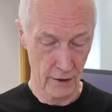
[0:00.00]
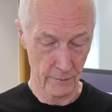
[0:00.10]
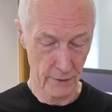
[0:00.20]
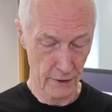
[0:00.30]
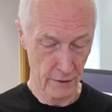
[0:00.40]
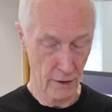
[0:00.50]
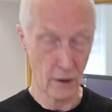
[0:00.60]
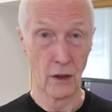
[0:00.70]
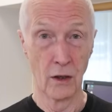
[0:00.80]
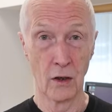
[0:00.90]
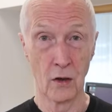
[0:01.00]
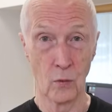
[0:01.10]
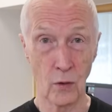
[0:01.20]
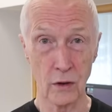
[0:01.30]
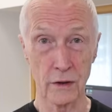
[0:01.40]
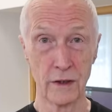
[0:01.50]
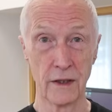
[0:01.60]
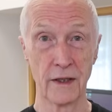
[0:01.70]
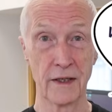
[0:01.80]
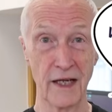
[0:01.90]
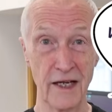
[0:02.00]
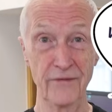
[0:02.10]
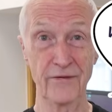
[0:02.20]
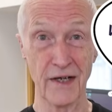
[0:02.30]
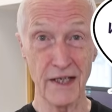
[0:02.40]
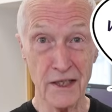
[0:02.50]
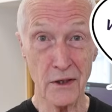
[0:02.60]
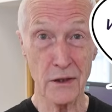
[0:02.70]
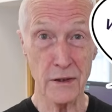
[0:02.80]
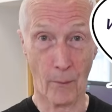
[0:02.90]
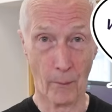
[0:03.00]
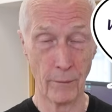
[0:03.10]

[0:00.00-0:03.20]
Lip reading: It means, 10 fakes?